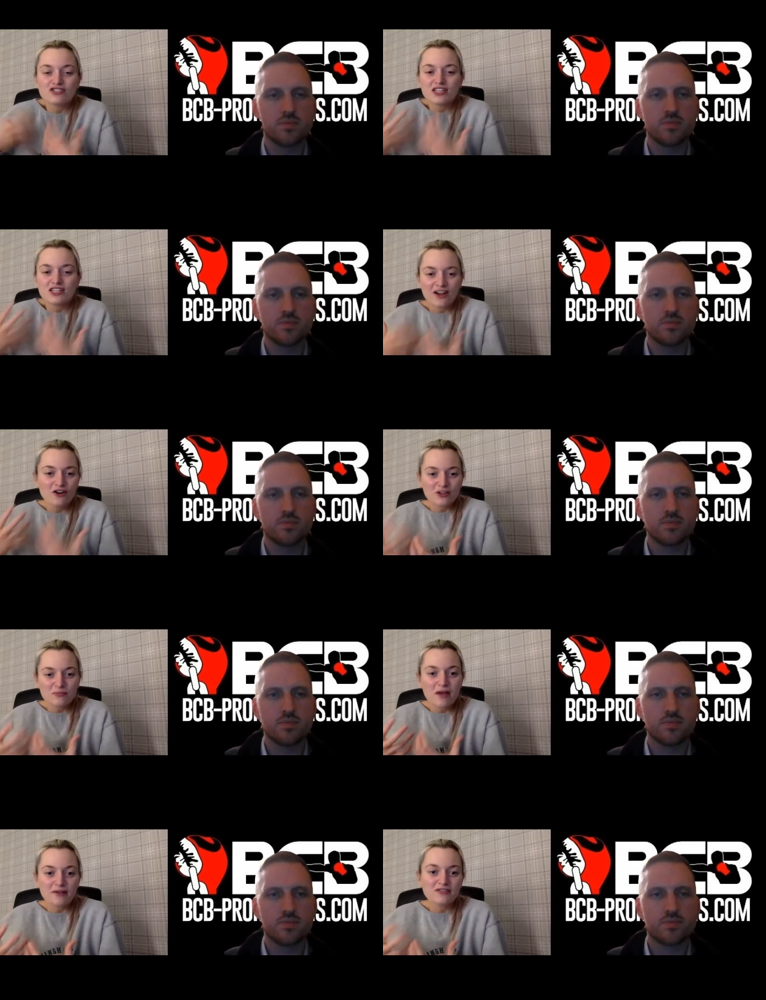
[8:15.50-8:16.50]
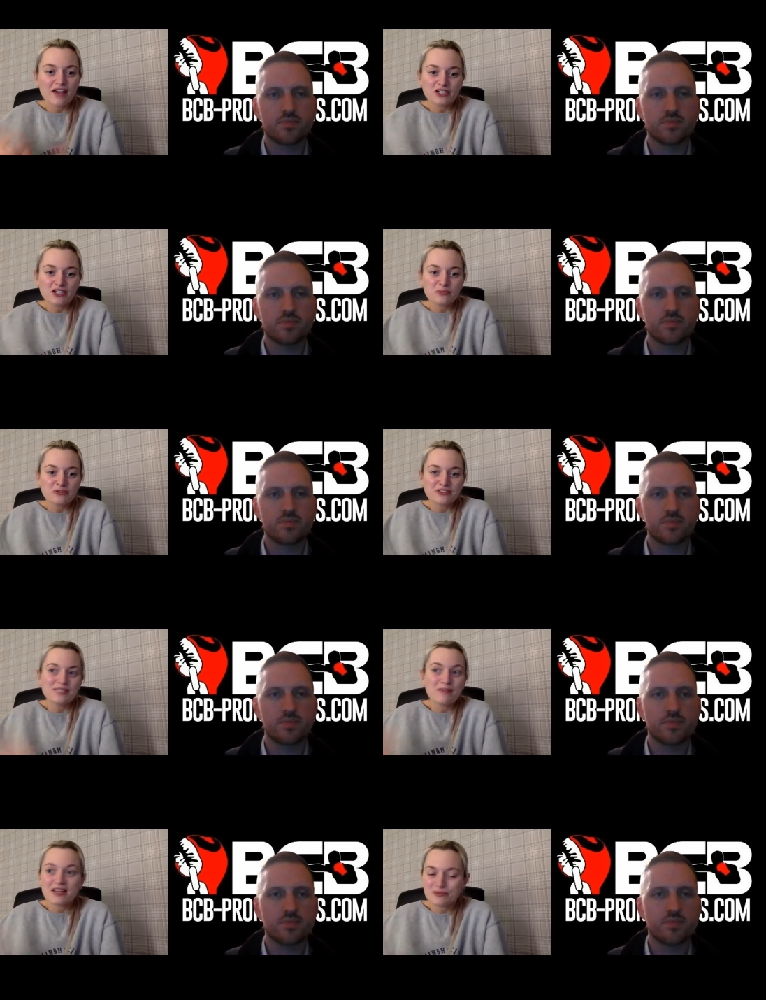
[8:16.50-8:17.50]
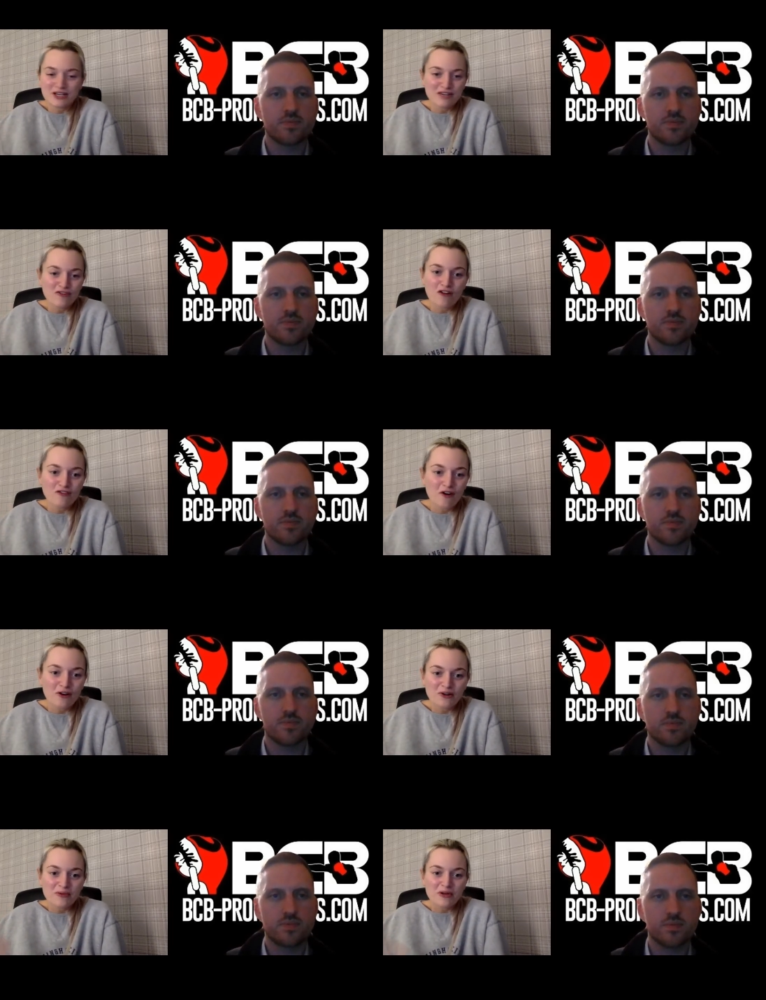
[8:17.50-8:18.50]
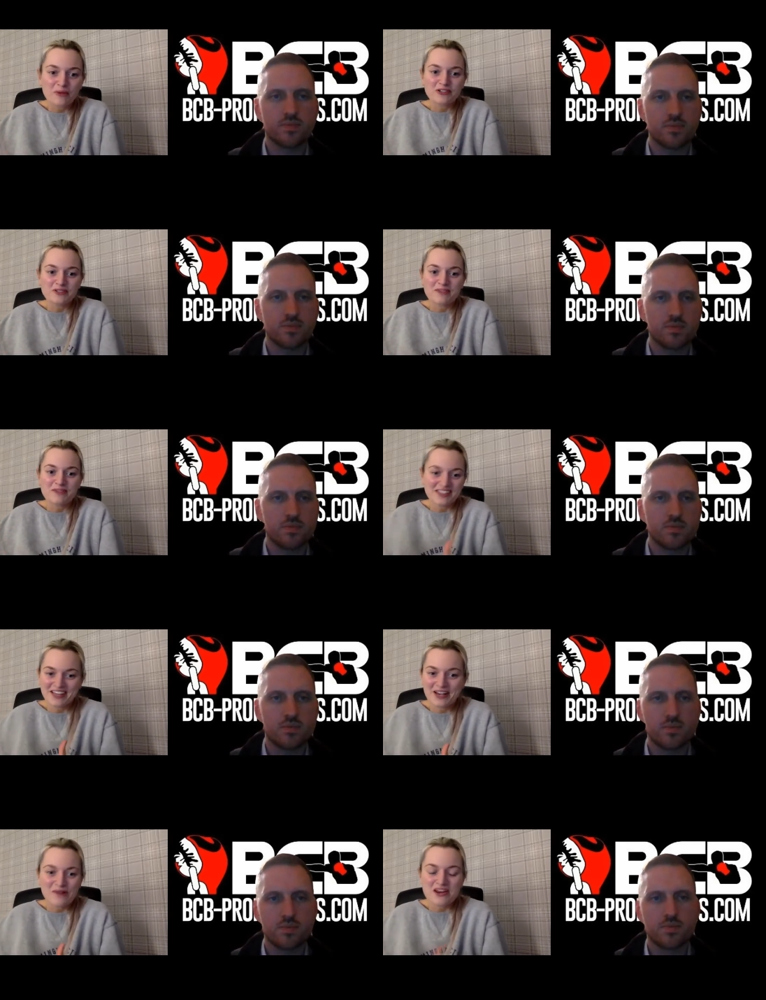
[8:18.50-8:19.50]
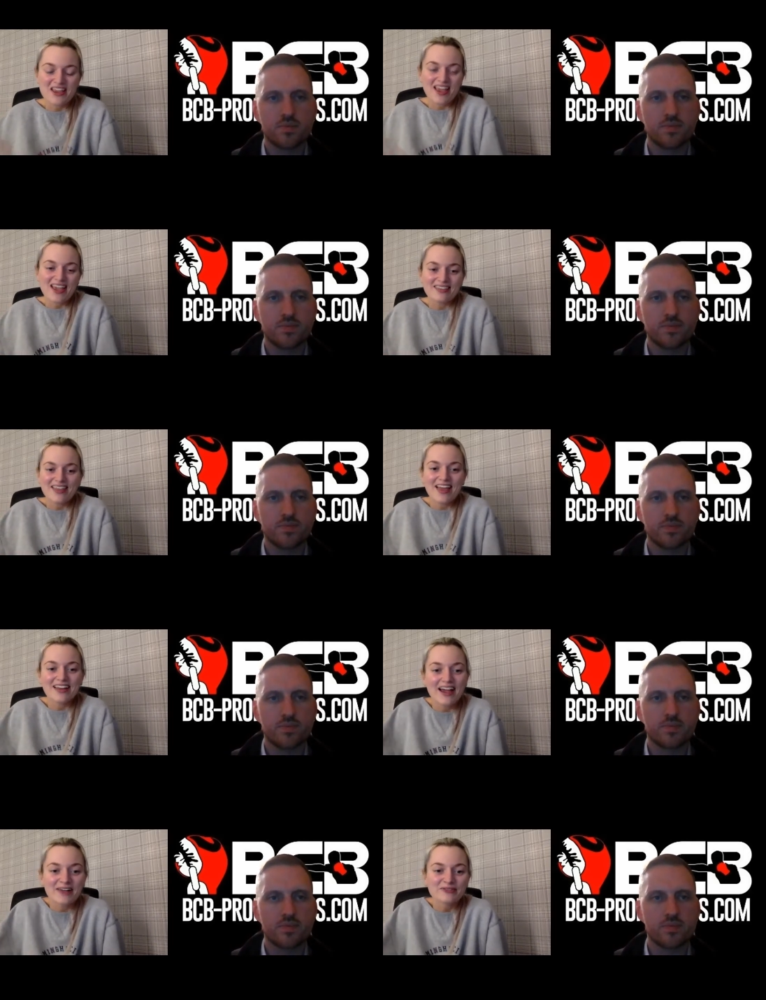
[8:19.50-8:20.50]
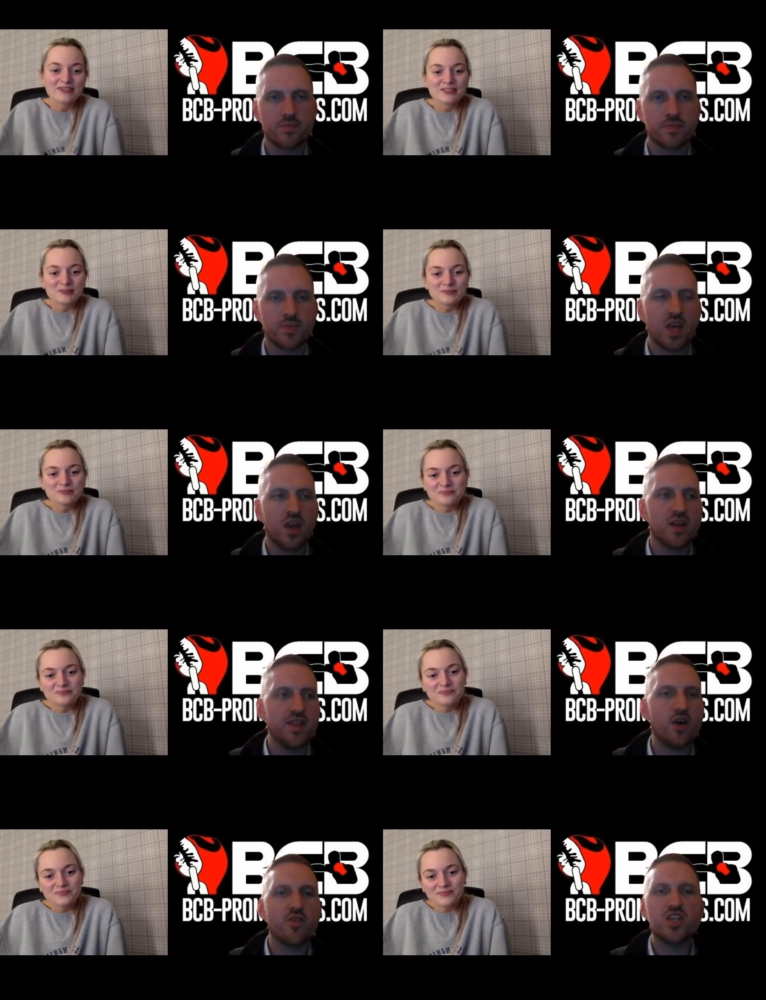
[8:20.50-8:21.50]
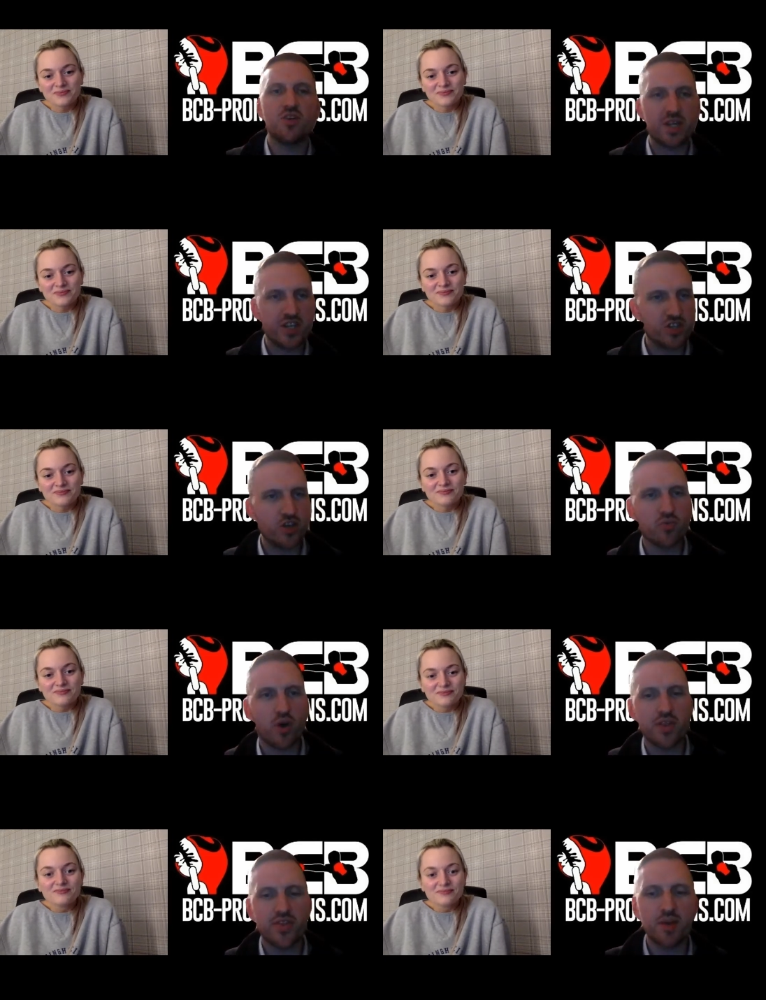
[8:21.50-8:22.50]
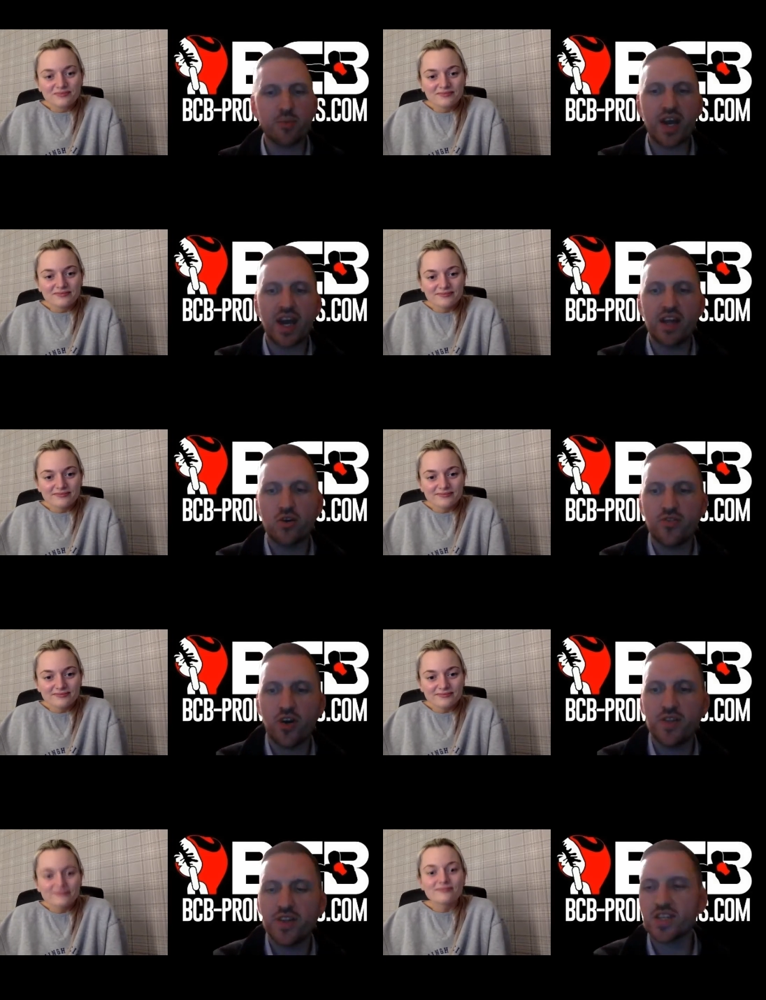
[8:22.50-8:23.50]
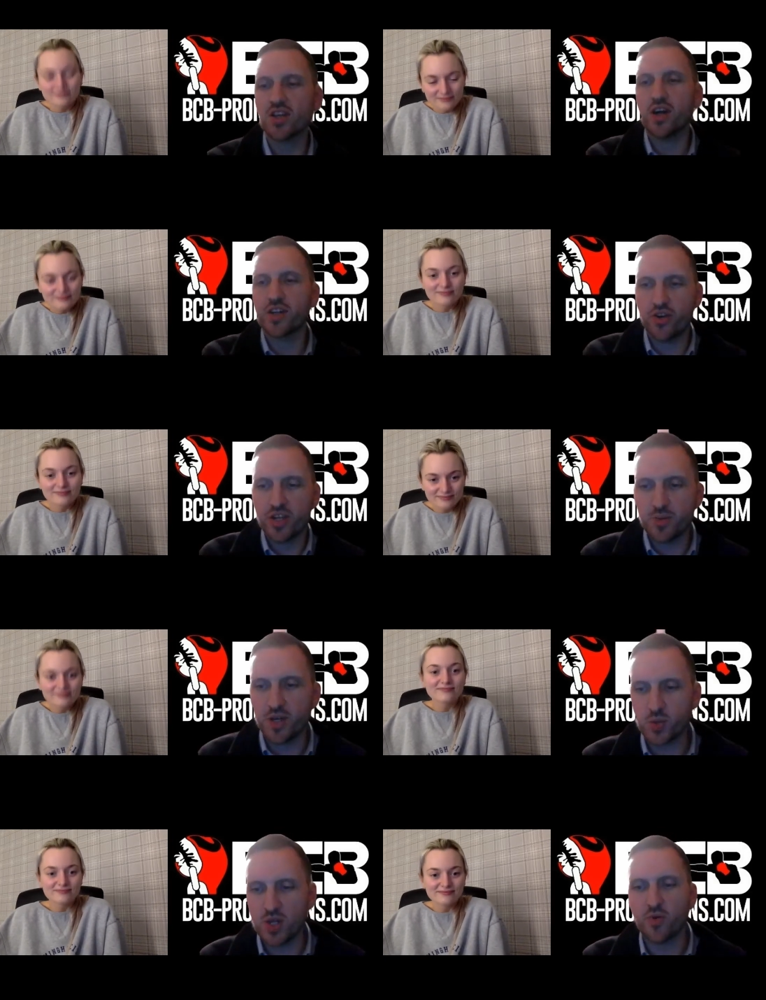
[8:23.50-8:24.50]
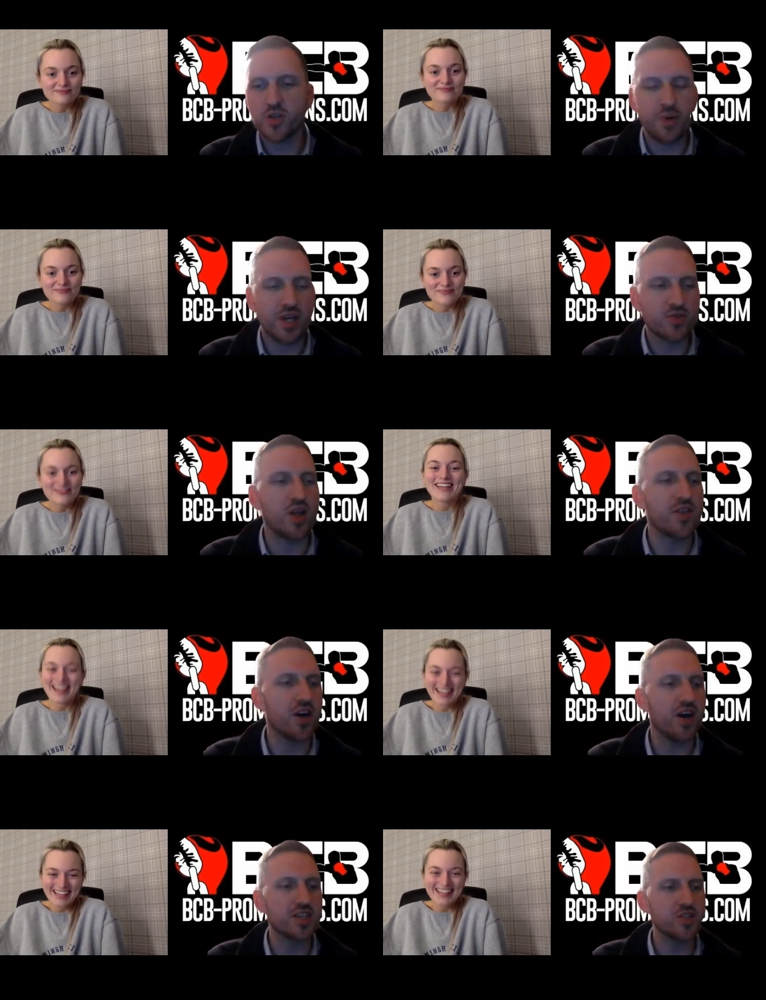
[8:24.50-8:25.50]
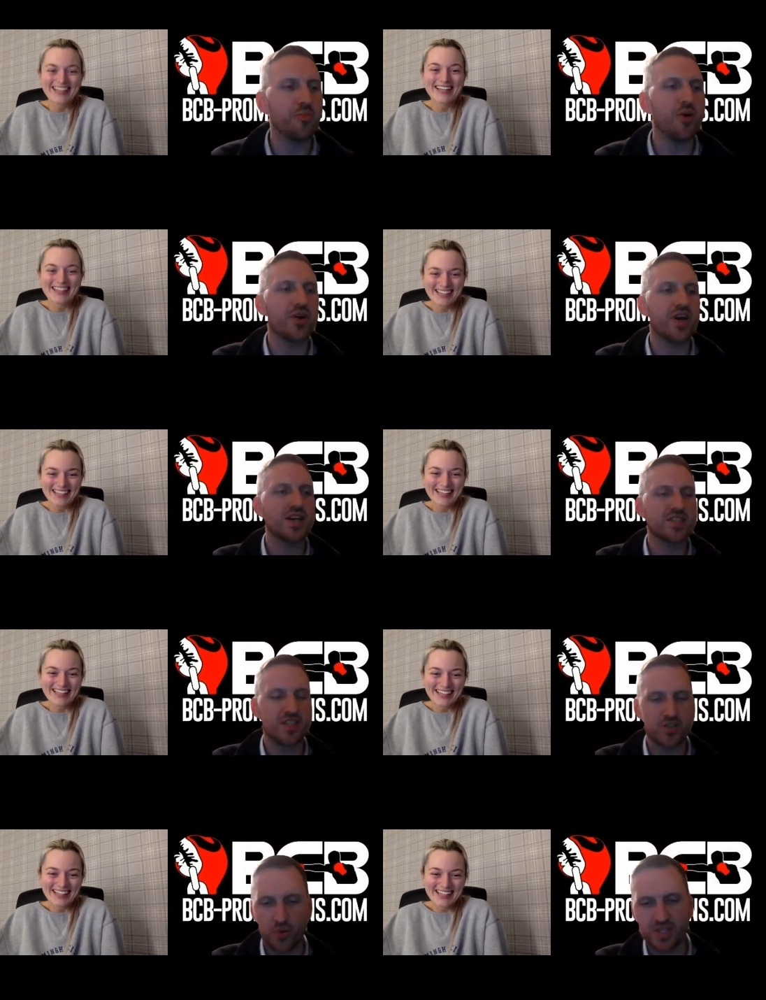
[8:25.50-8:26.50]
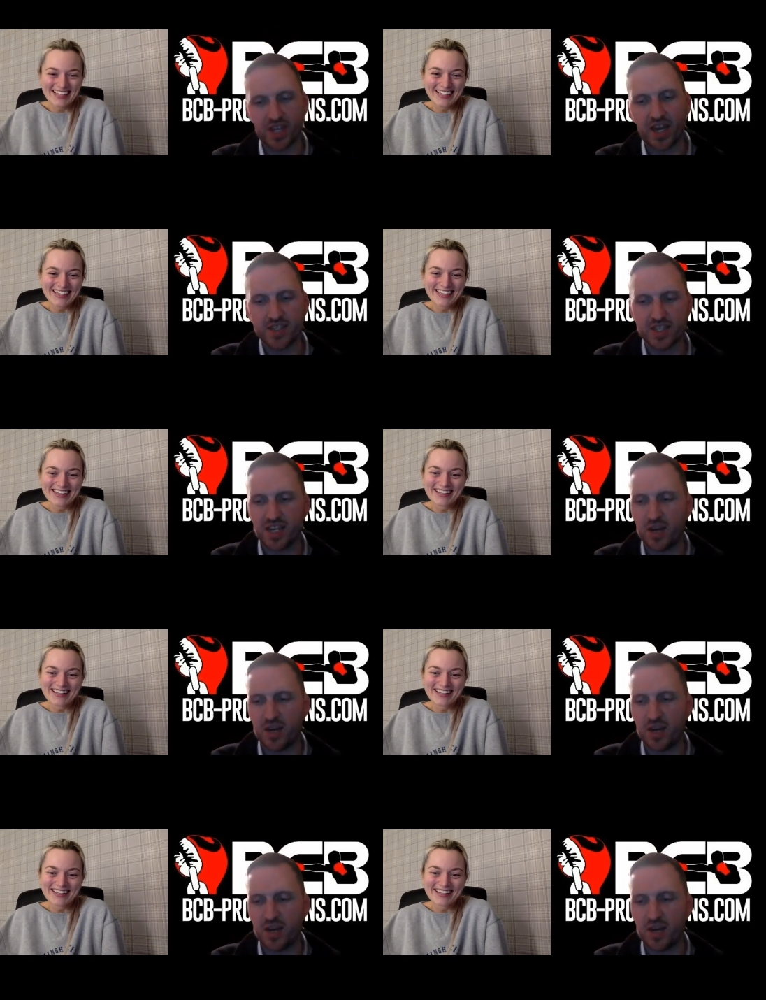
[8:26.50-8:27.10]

Speaker 1: you that kind of motivational buzz, especially when you've got a fight coming up. It just makes you think, I want to get in there now.
Speaker 2: Now, obviously, you managed to do the right thing by getting your fight this side of Christmas. Whenever we speak to a lot of the guys on the podcast, it's always a case of